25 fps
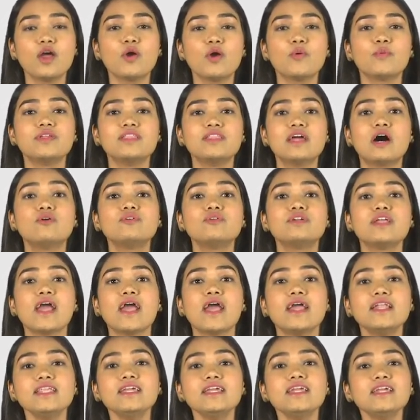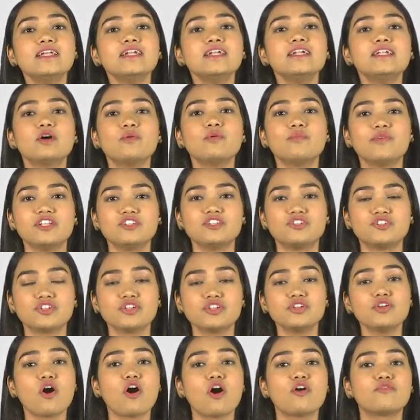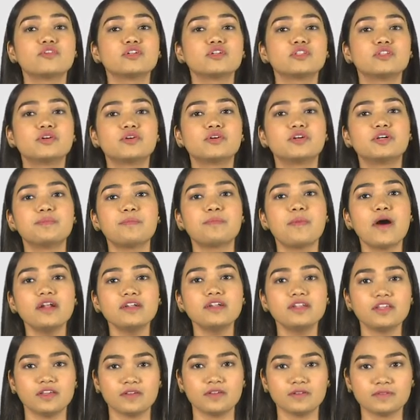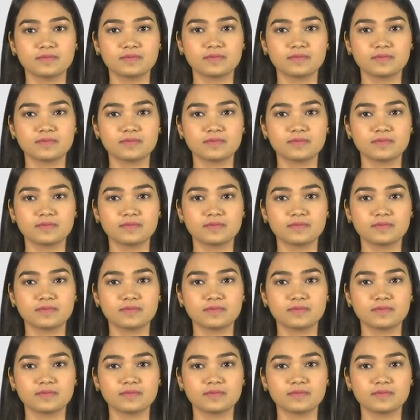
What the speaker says: without any intervention of a third party.